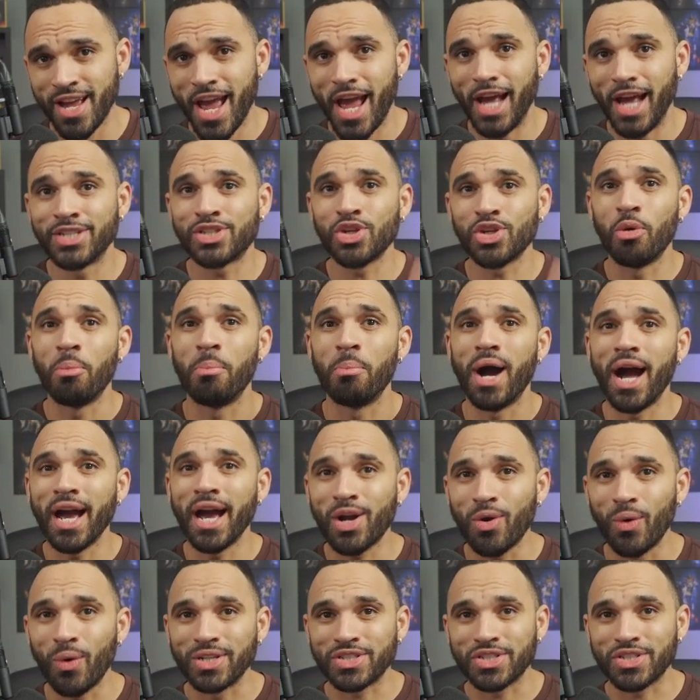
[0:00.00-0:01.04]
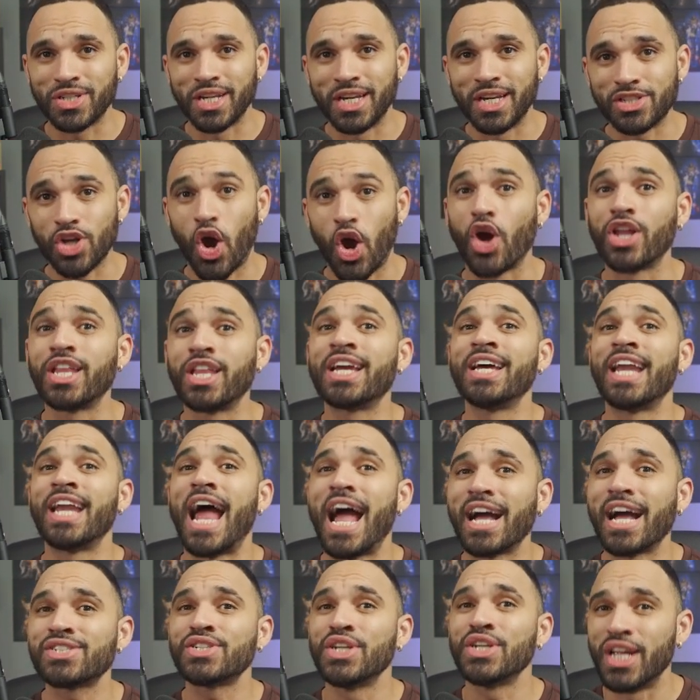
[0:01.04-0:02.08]
And so my question is, are they going to
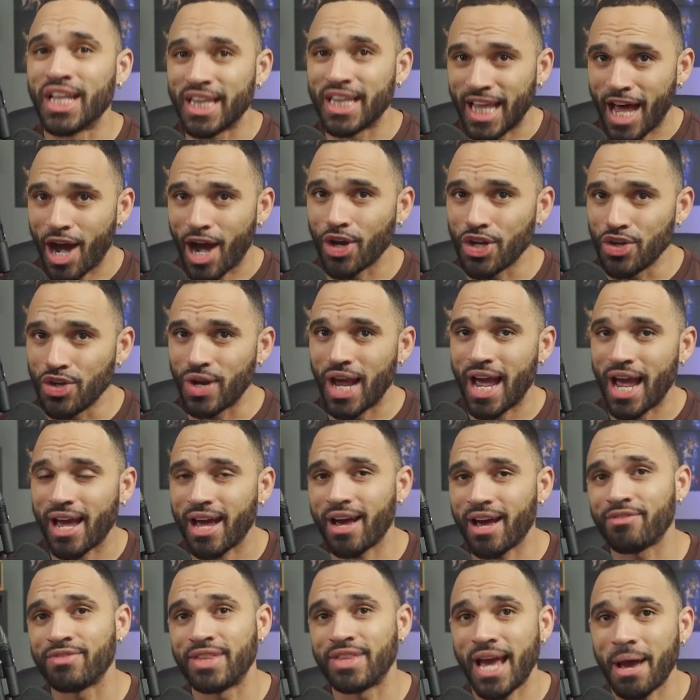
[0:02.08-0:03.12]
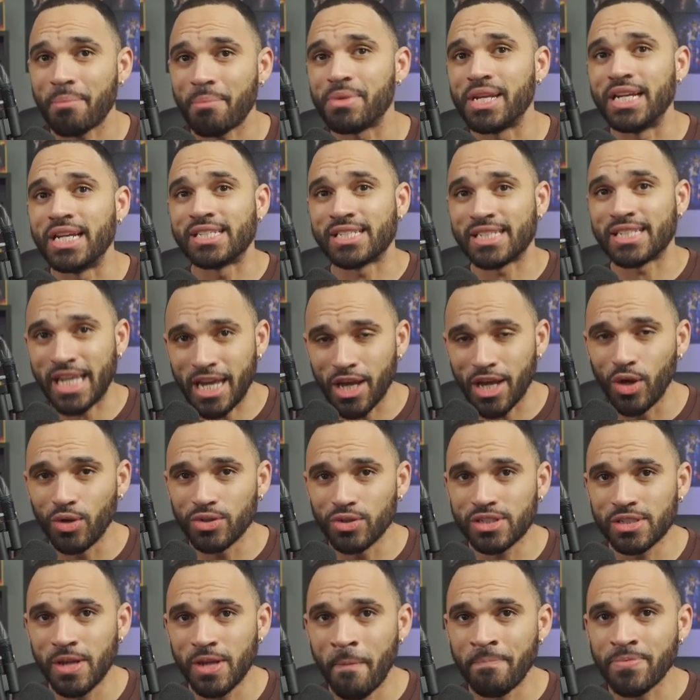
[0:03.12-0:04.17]
actually allow you to have that many
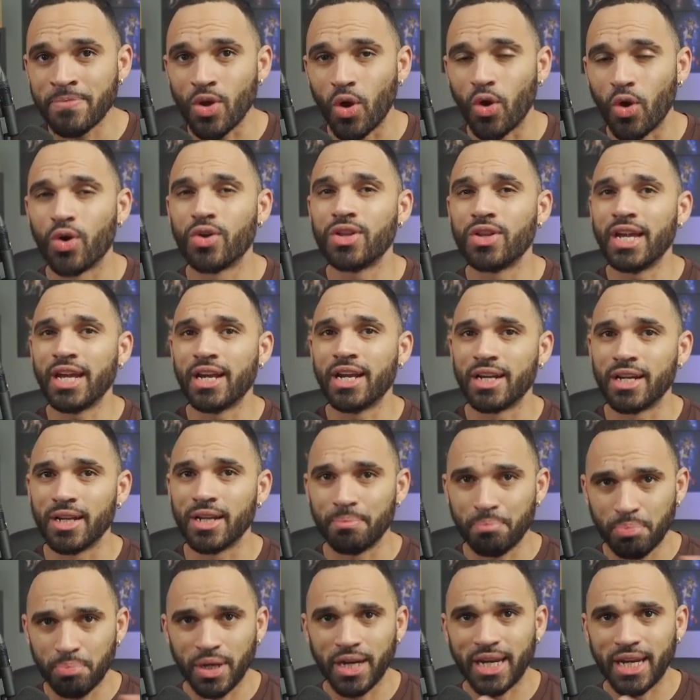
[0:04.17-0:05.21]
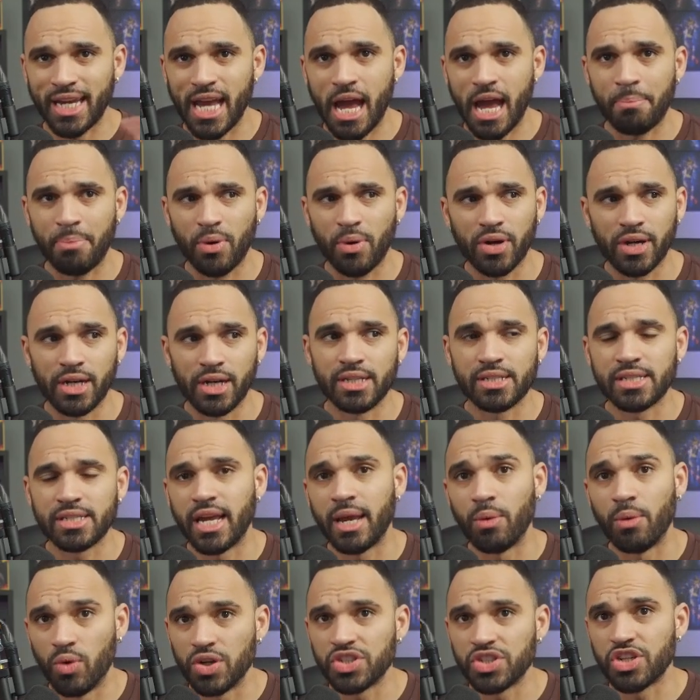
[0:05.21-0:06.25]
skills, or are they going to put a cap on it and
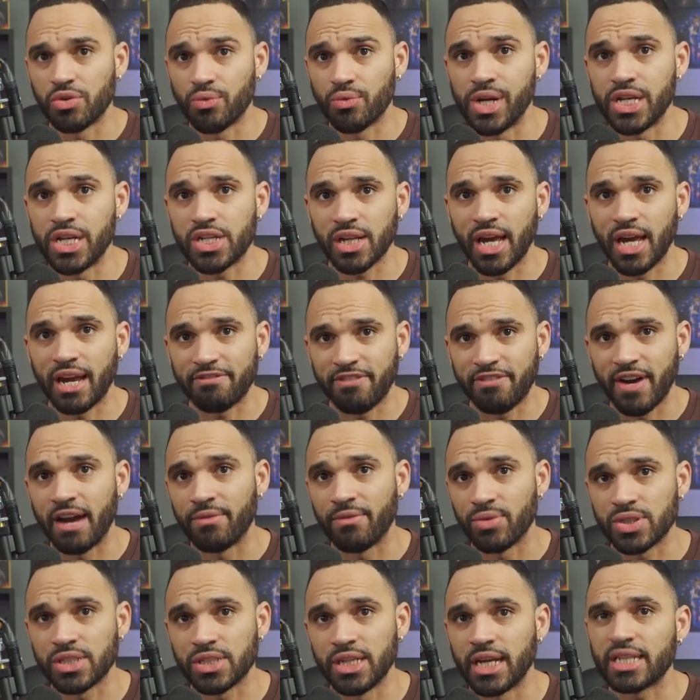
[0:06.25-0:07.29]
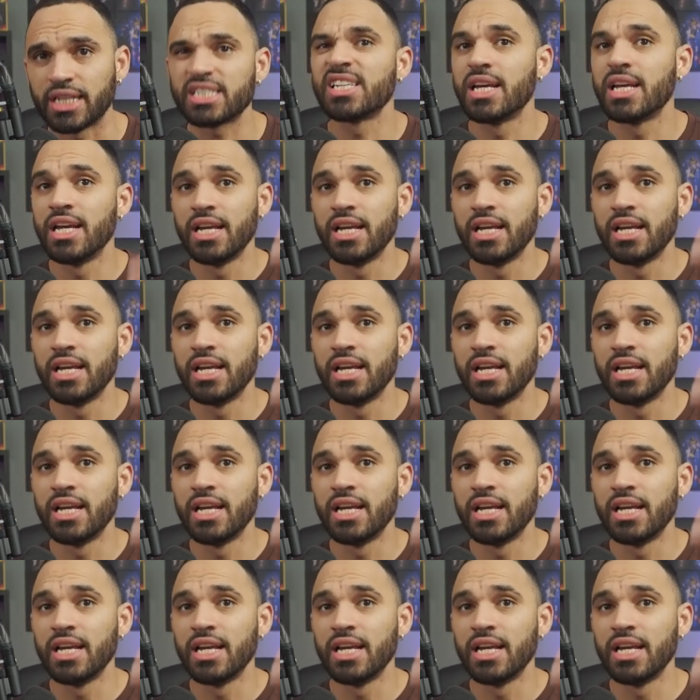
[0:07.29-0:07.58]
say, once you reach like 5 or 6,